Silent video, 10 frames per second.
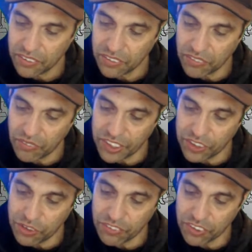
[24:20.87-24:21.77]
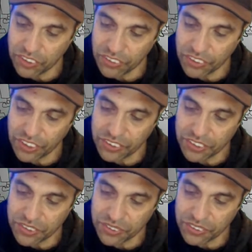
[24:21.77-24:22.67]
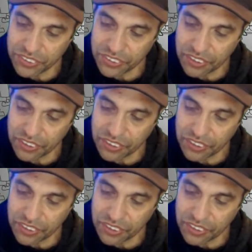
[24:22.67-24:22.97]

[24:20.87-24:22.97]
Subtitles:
when you've got those thoughts,